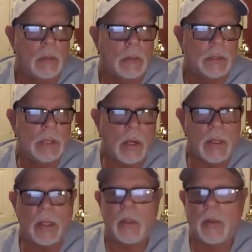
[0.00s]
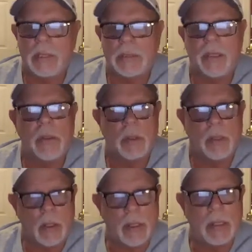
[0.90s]
Start increasing your
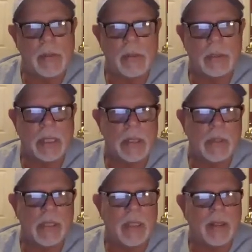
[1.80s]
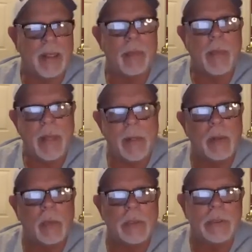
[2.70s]
learning and your skill set. Get better
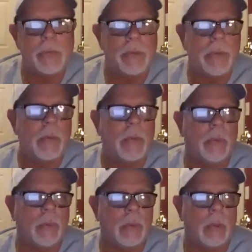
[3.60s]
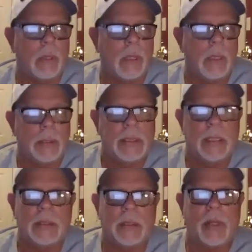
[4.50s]
at what you do. See,
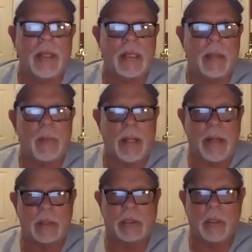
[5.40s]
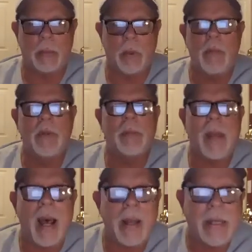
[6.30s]
it's a great time right now to move your
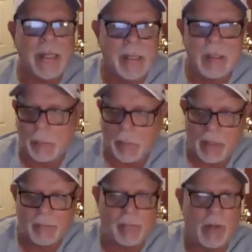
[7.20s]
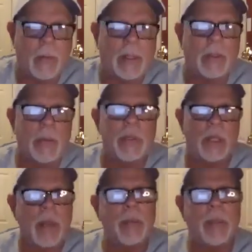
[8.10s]
body, get the blood flowing, do
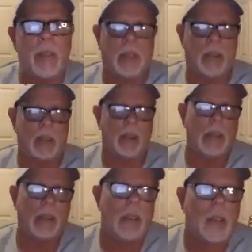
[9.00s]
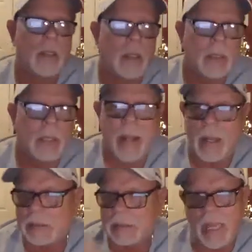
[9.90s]
something. Get
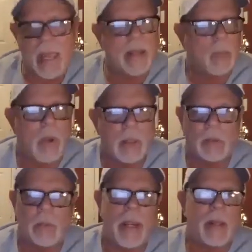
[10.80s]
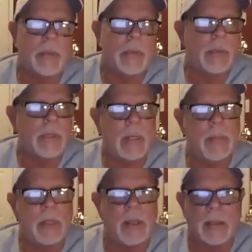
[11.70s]
outside, walk around, do
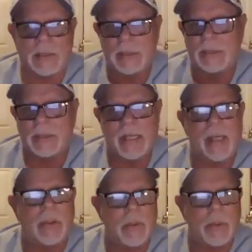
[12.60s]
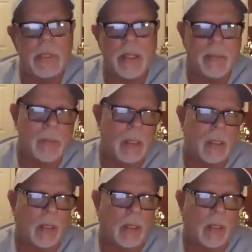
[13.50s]
something, not just sit, do something.